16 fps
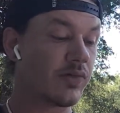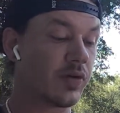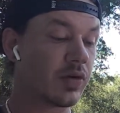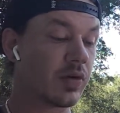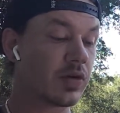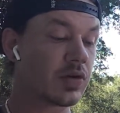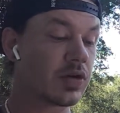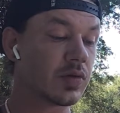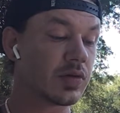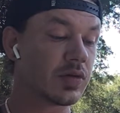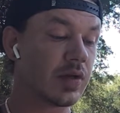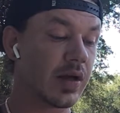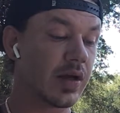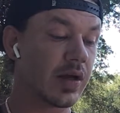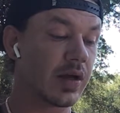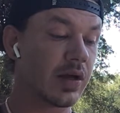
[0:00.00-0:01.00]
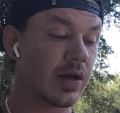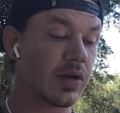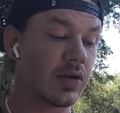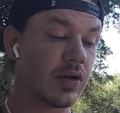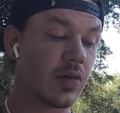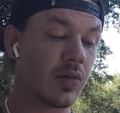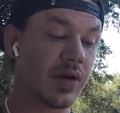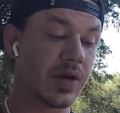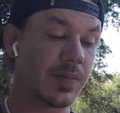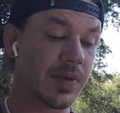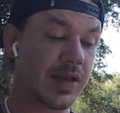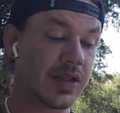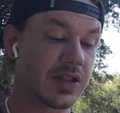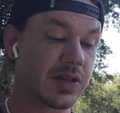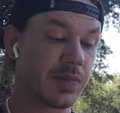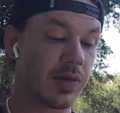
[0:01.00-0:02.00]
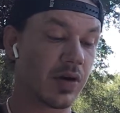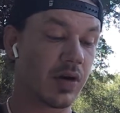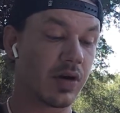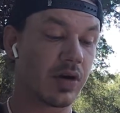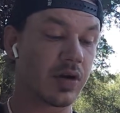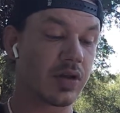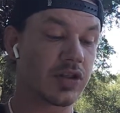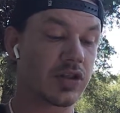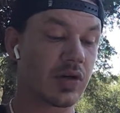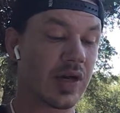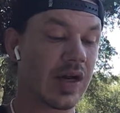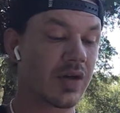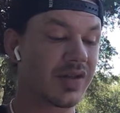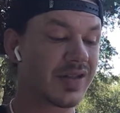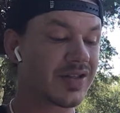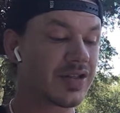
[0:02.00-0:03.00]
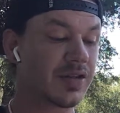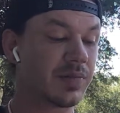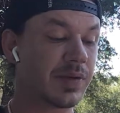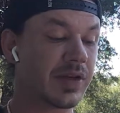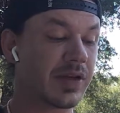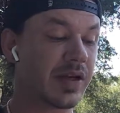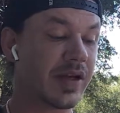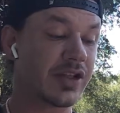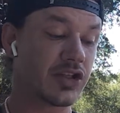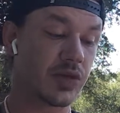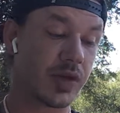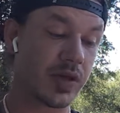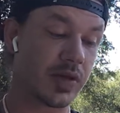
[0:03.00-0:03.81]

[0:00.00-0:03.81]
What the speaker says: or for those who do not know what it means but are unsure how this could be